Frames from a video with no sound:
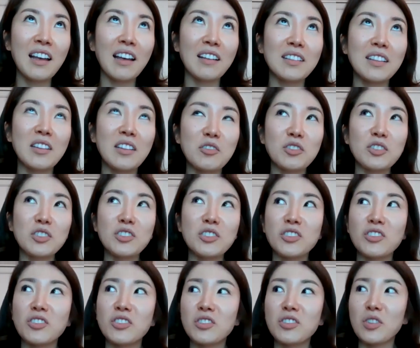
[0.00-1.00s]

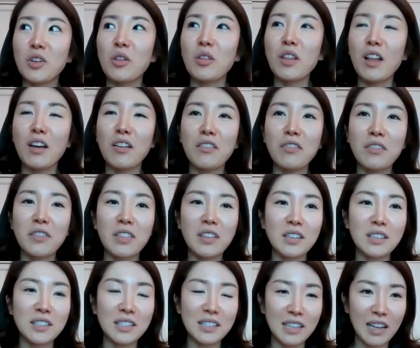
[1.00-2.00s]
there's a lot of
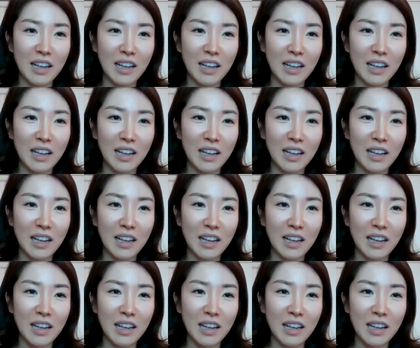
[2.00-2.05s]
things